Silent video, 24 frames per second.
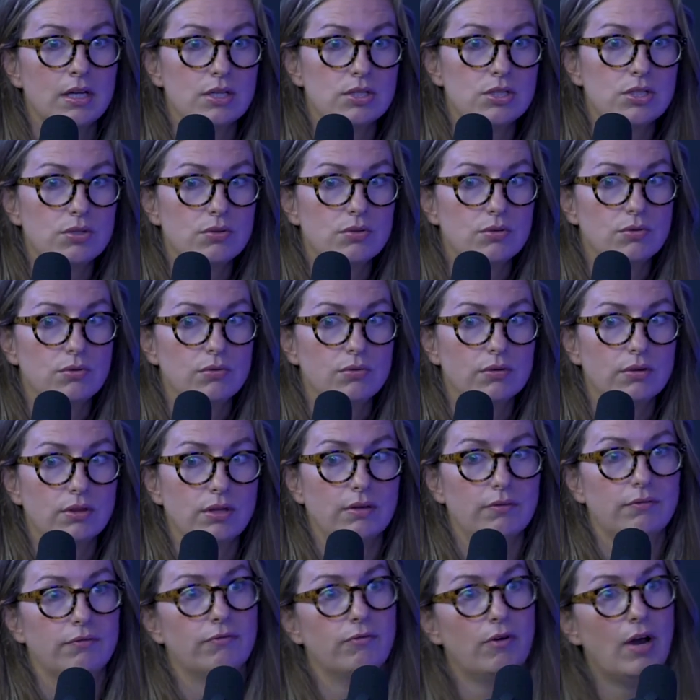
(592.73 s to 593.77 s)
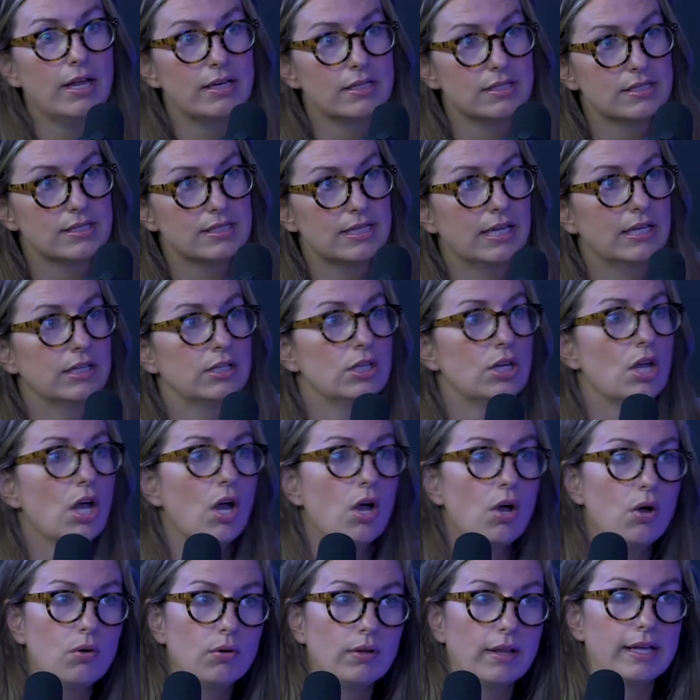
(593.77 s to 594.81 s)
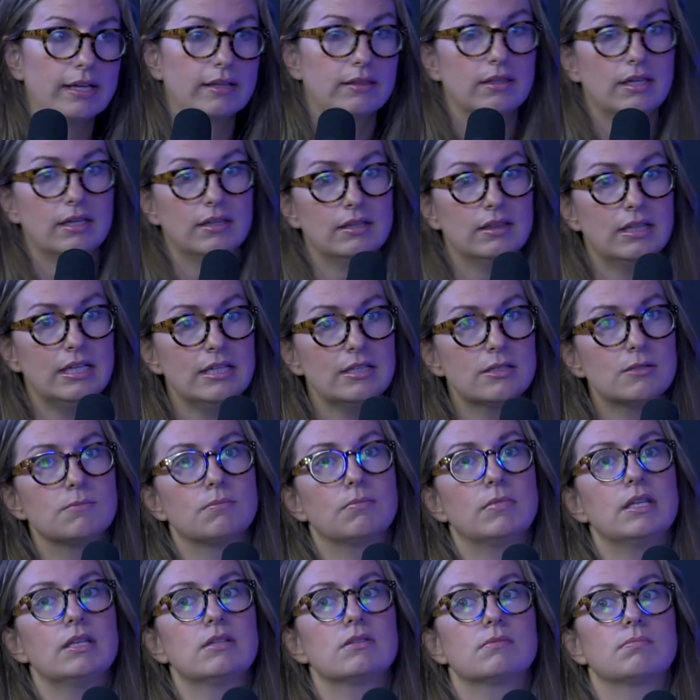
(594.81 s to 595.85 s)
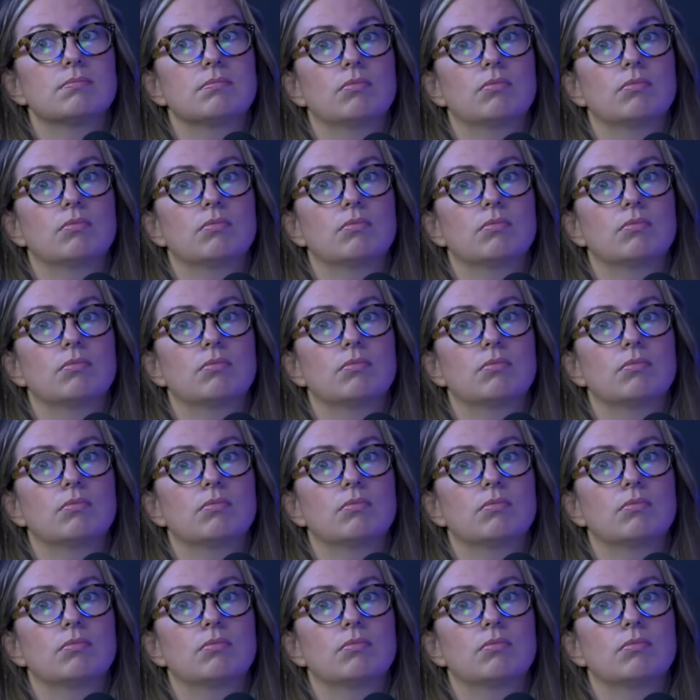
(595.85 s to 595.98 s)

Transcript: to the front, saying, no, like these